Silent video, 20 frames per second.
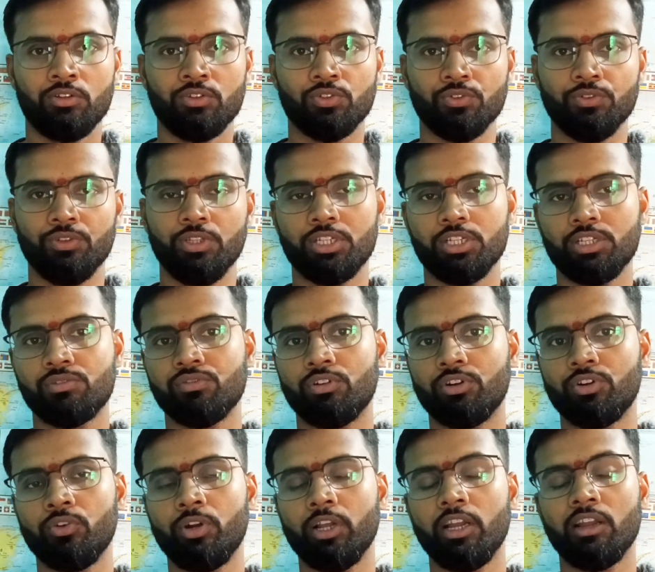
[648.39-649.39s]
So this is
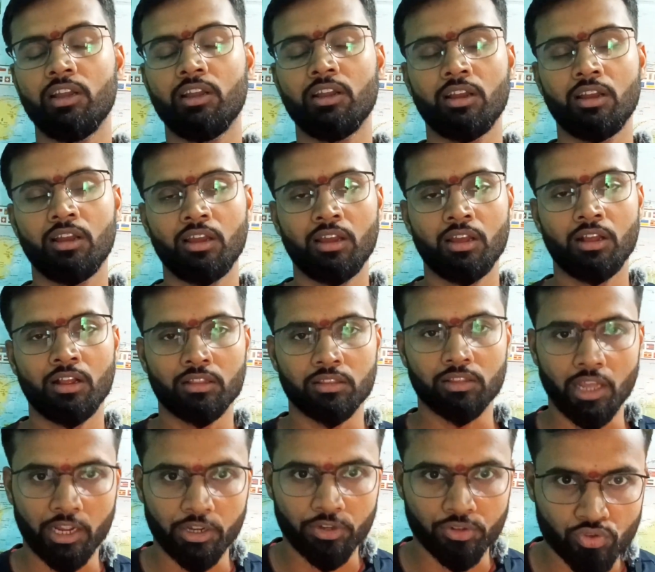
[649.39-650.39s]
for today.
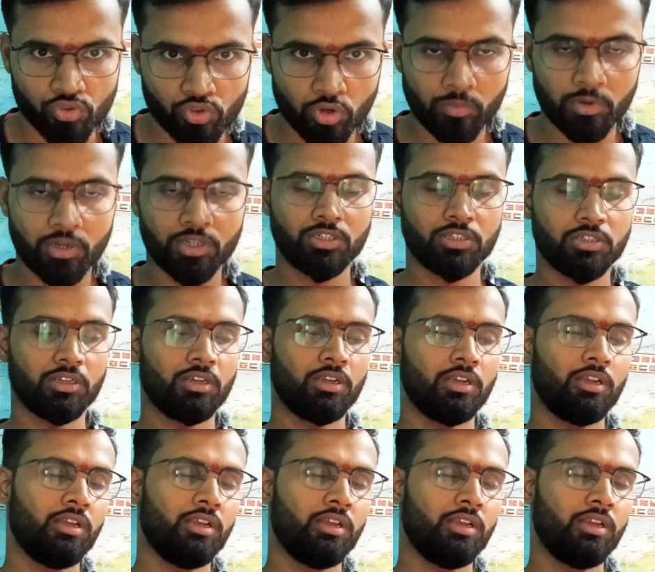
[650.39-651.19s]
Thank you so much.